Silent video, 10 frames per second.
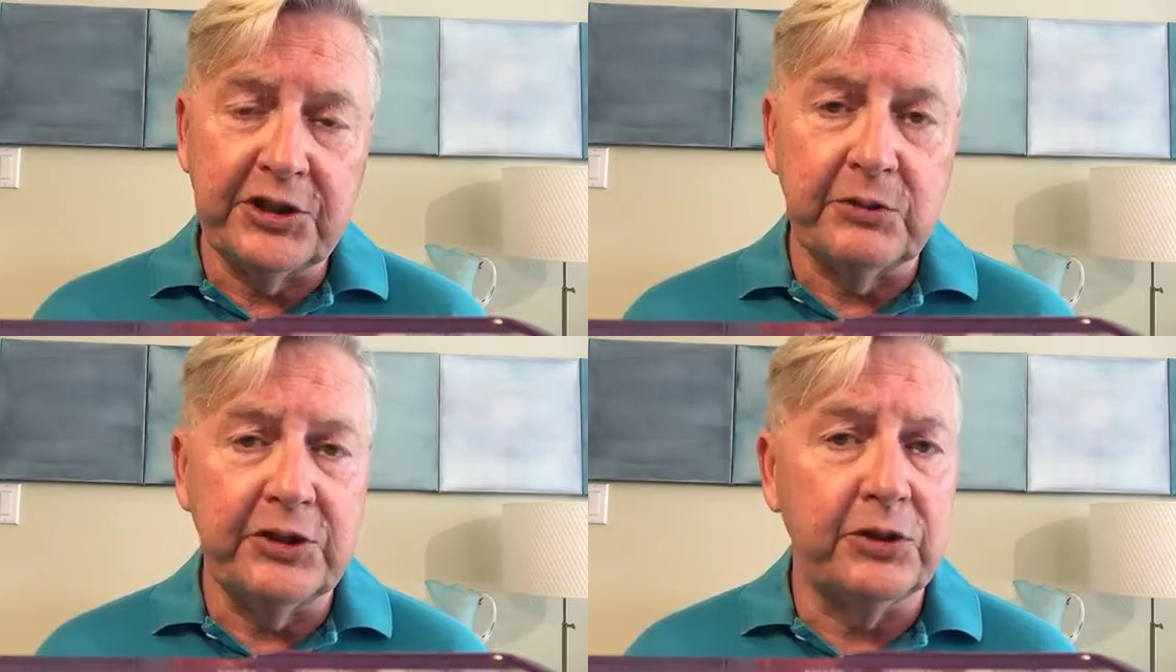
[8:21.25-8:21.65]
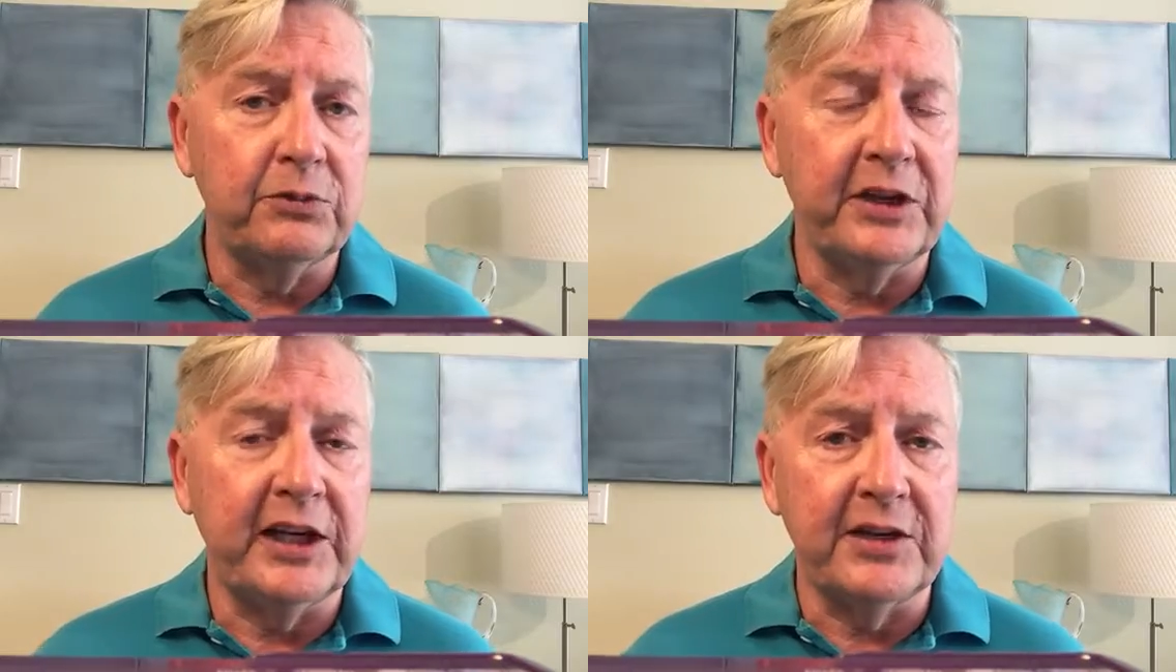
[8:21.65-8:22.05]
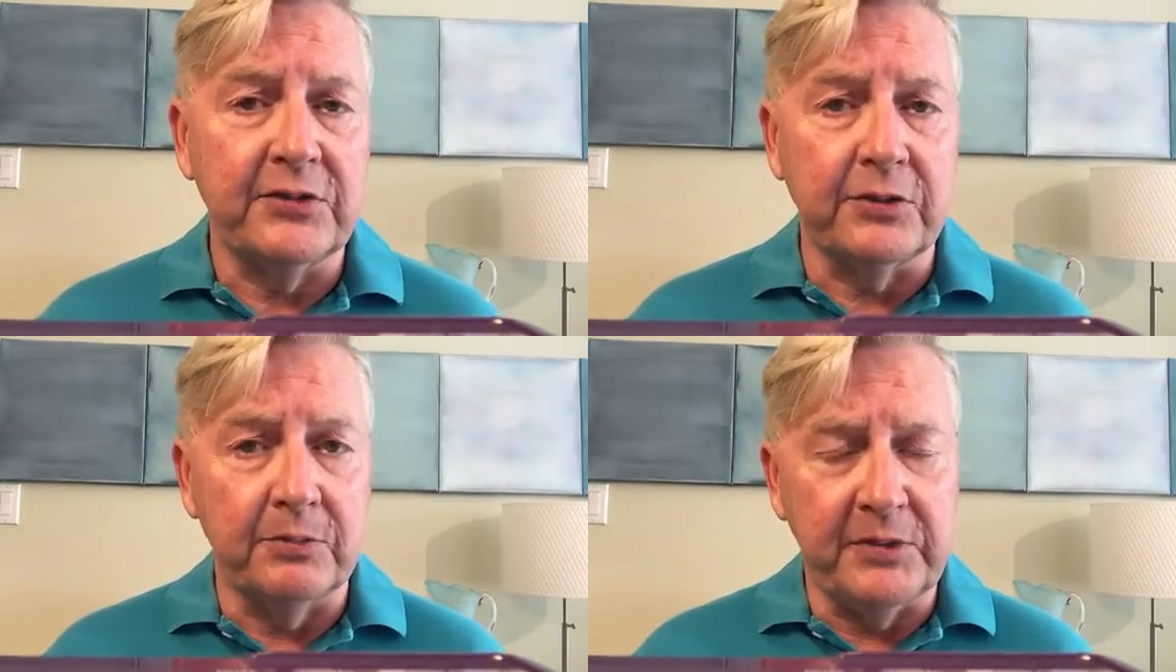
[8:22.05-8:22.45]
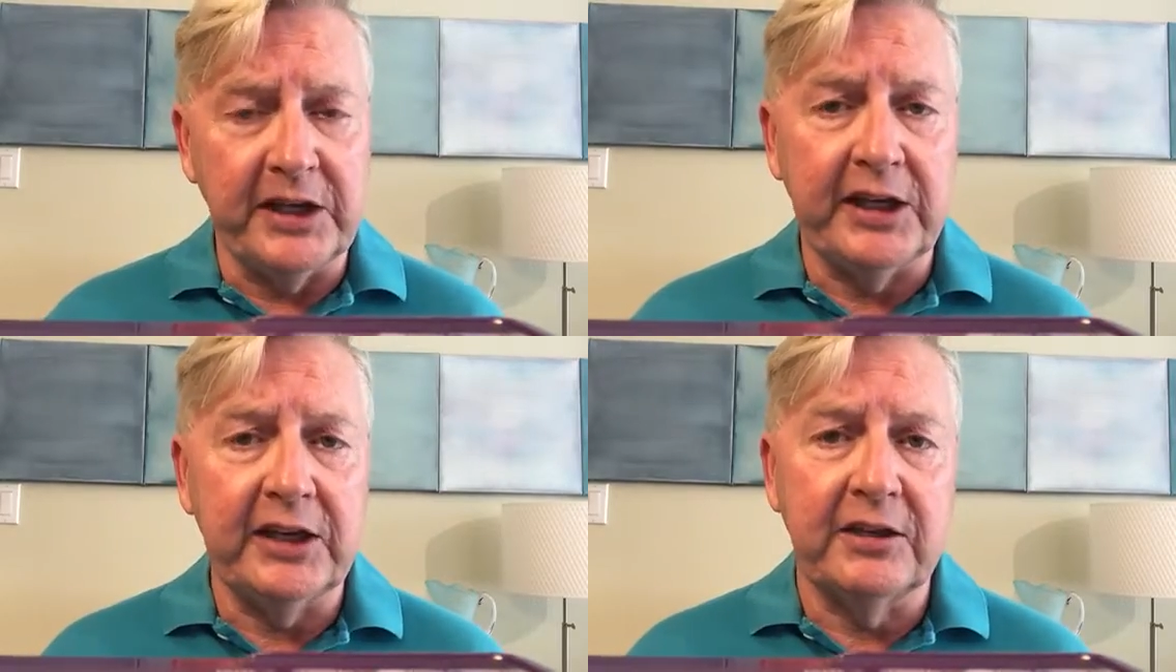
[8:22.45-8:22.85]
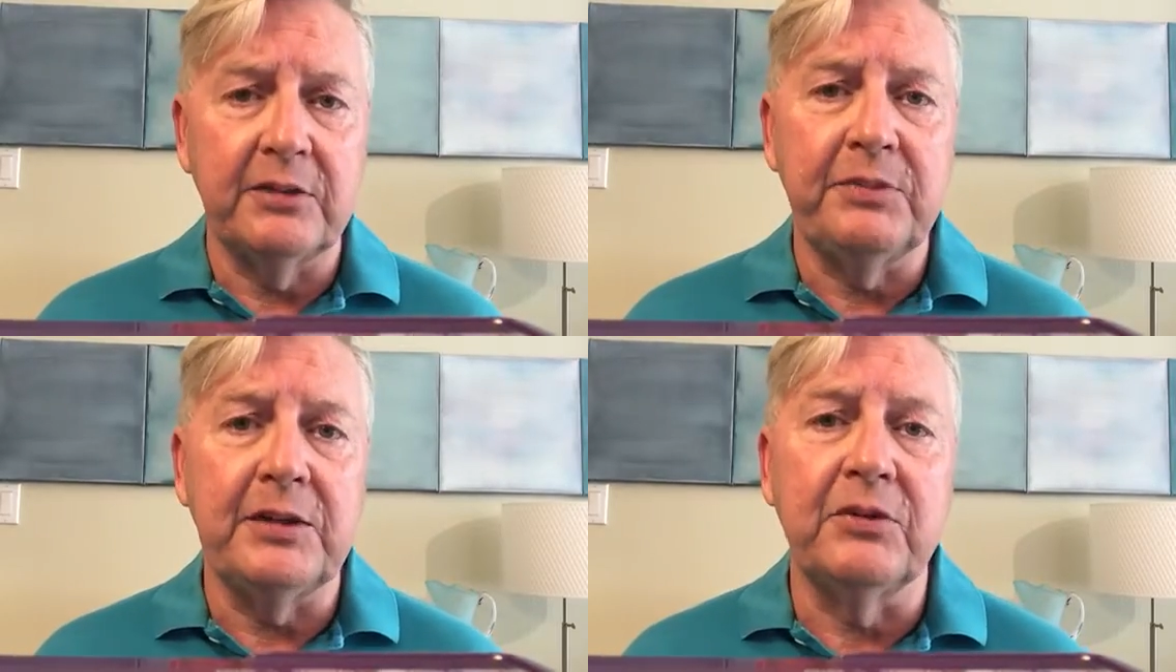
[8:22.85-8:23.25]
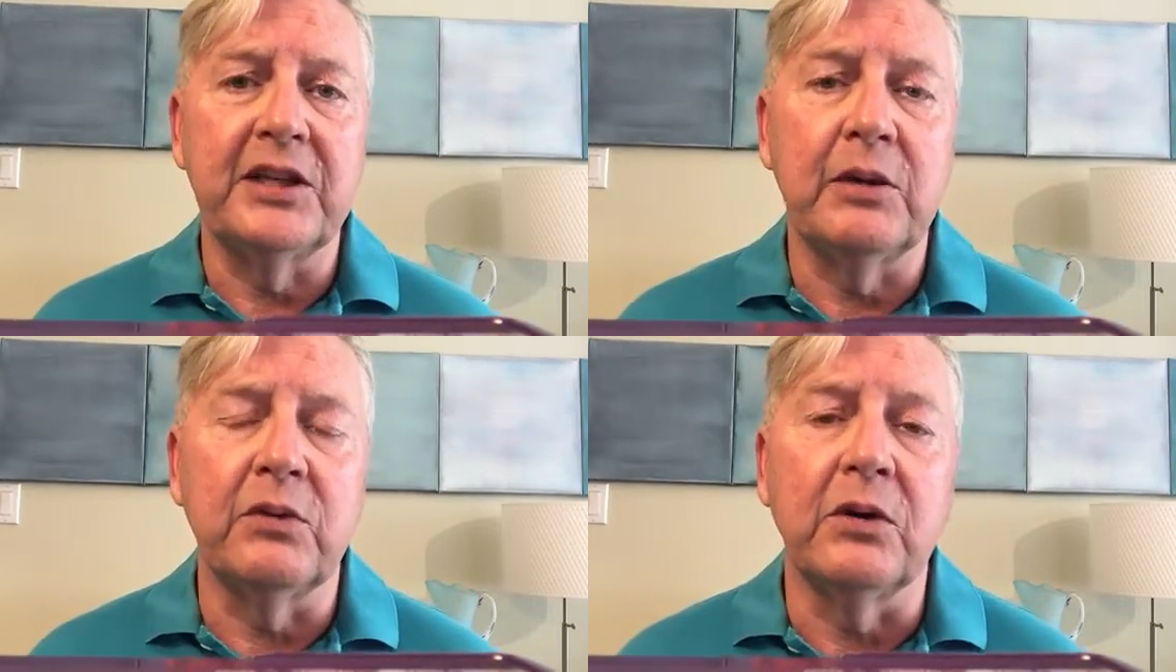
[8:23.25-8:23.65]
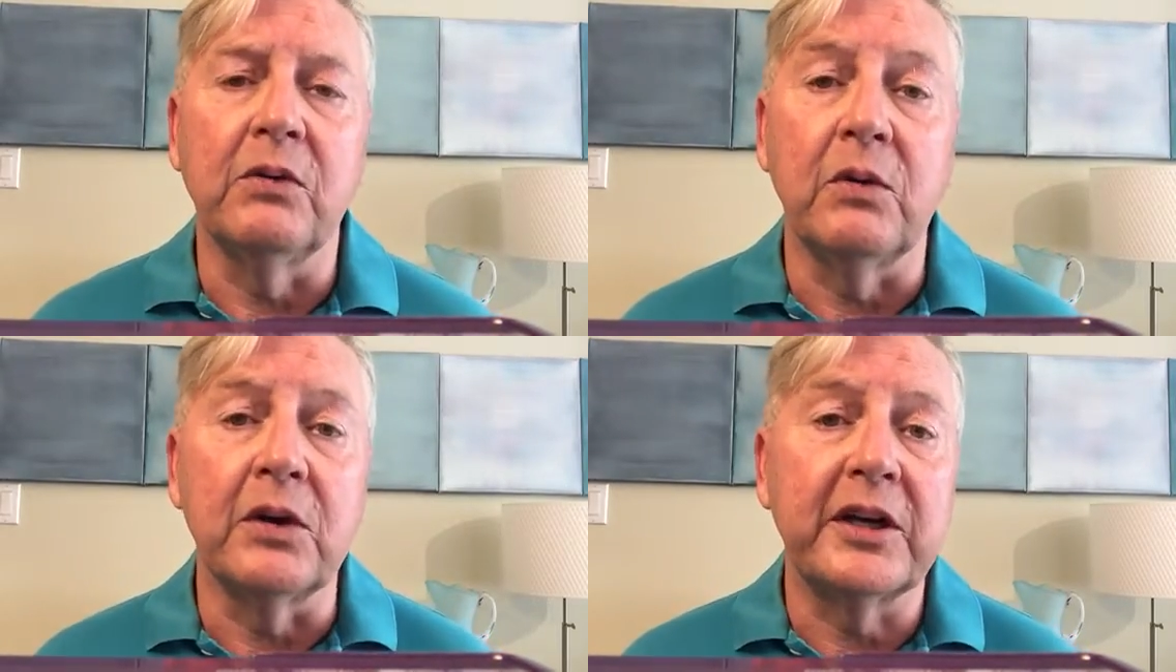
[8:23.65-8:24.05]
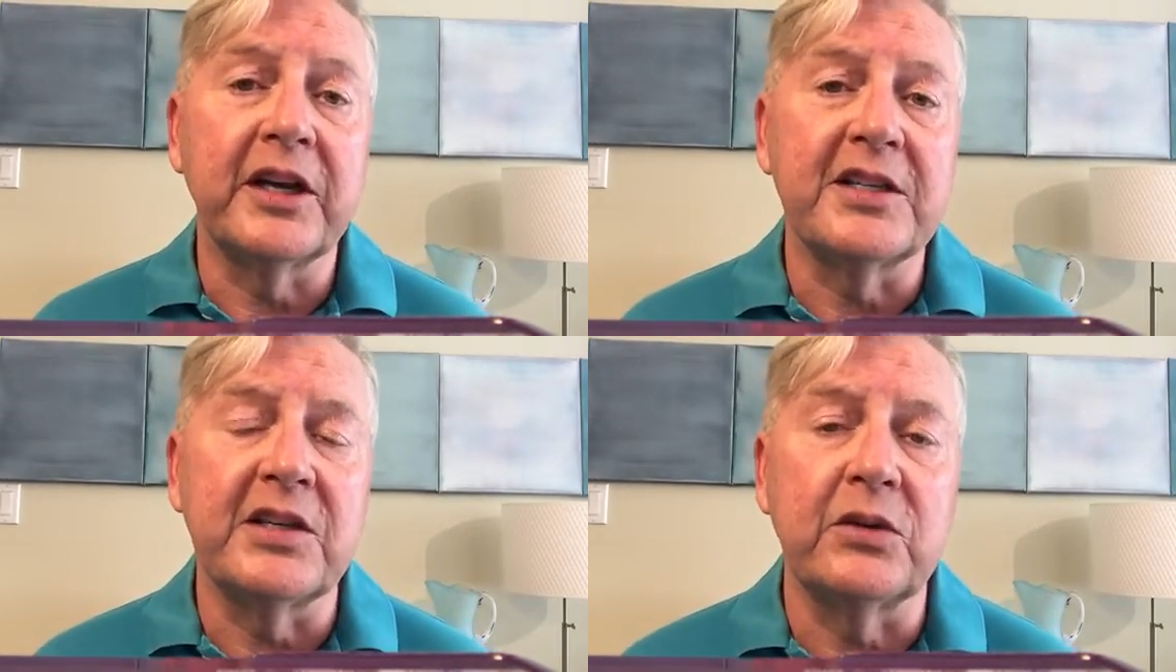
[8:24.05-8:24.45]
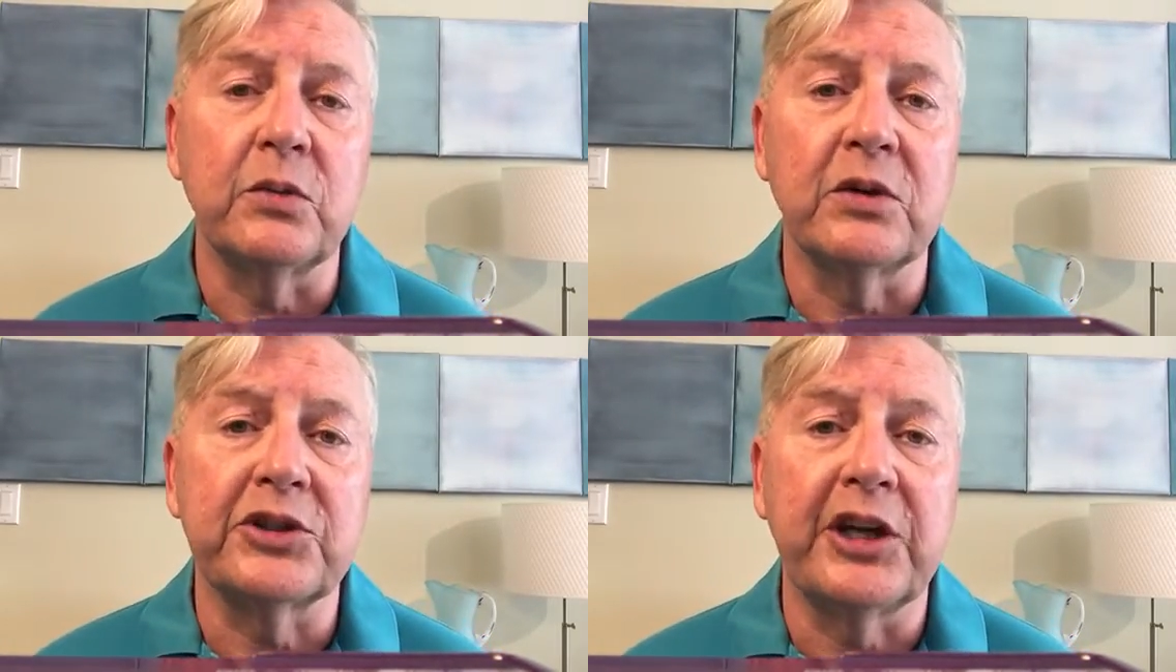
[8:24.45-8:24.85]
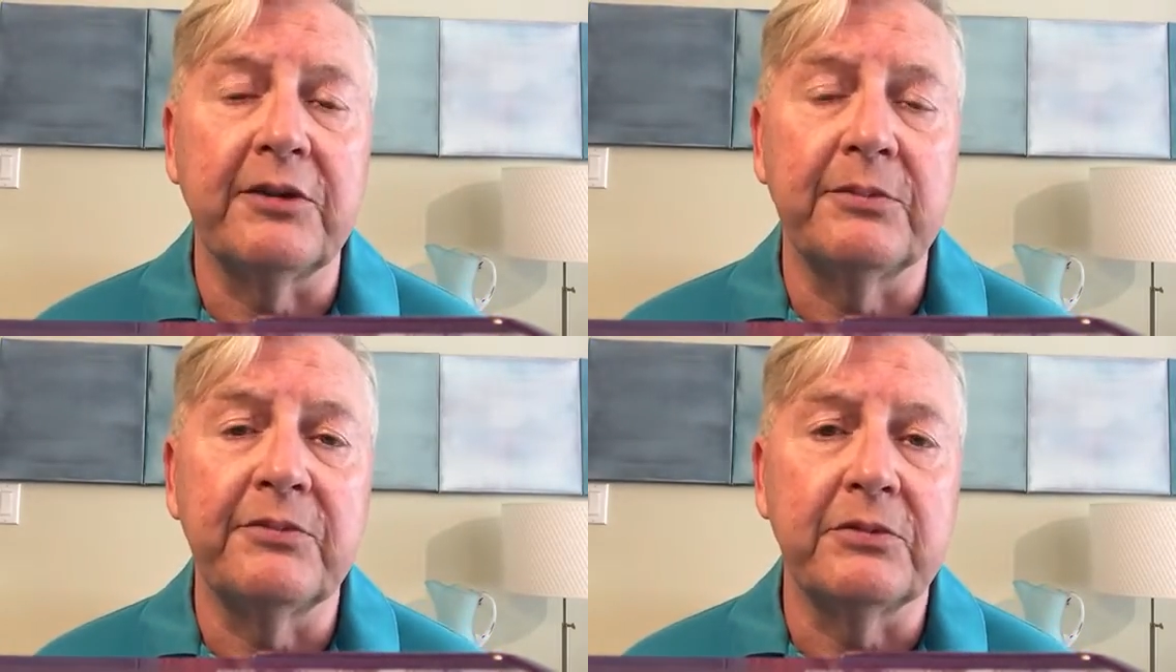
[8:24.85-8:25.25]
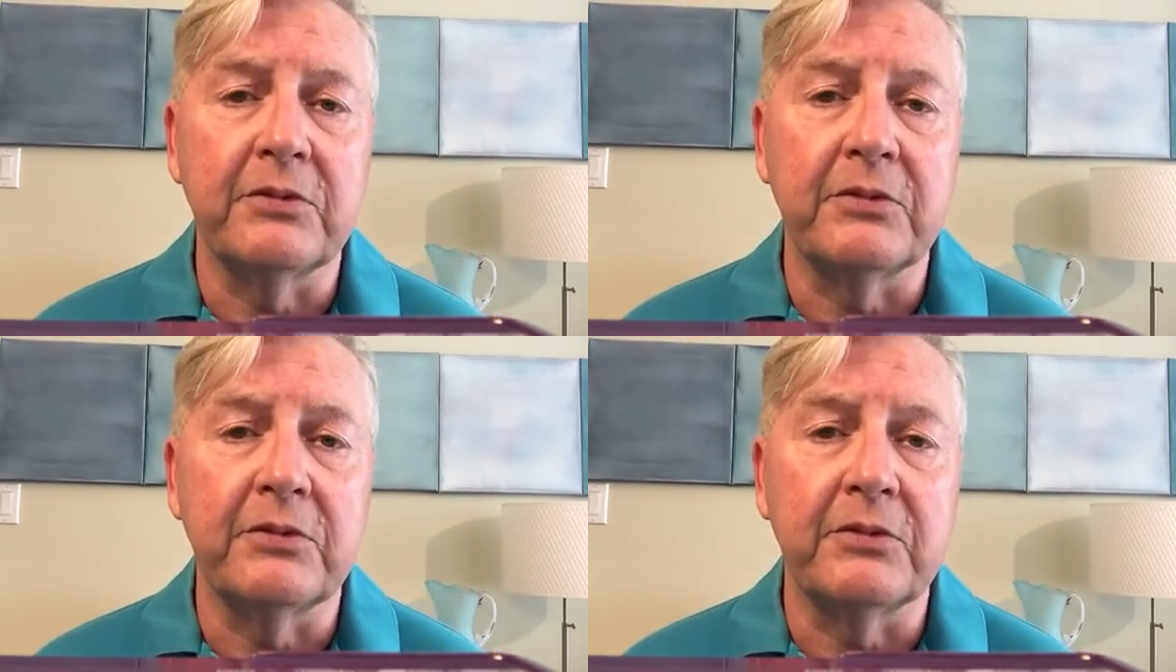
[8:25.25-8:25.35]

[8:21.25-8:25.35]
She would do readings for me and the people that were organizing the workshop